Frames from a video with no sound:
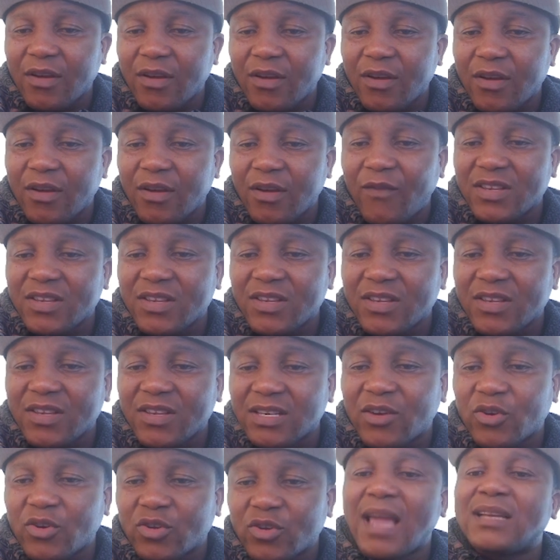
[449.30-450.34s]
z equal
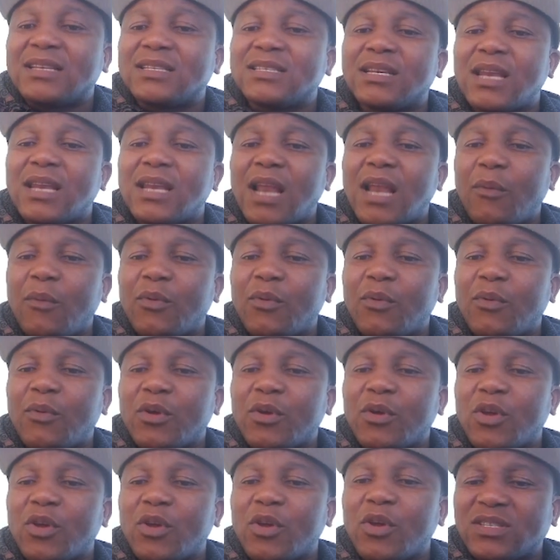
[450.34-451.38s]
to 8. Now we go,
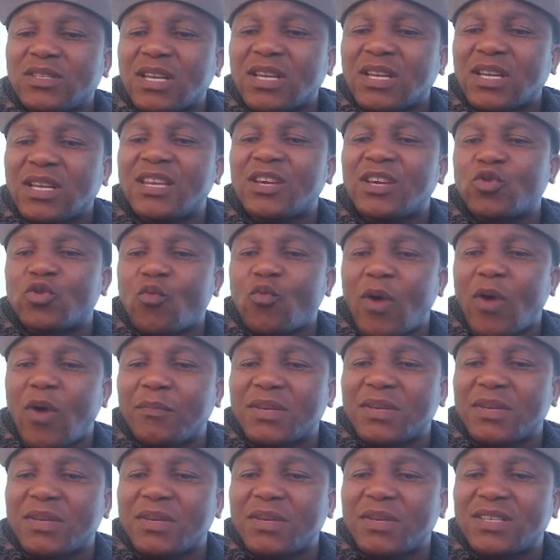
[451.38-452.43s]
what is that? The z equal to 1
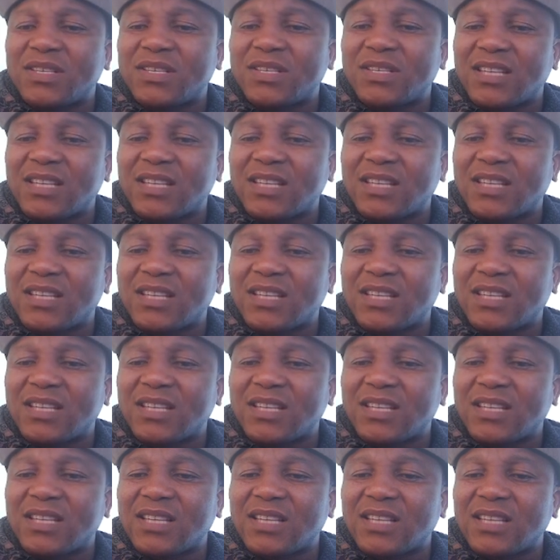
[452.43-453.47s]
means I can say 1
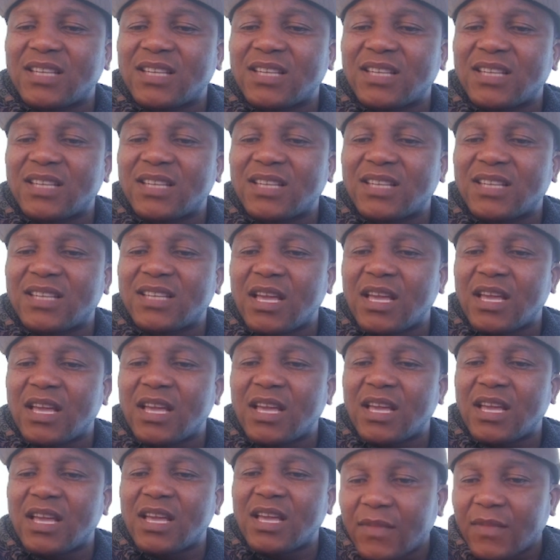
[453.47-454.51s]
y
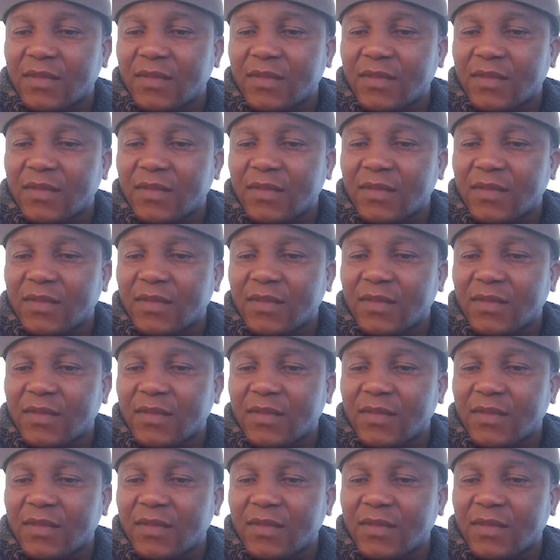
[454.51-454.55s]
minus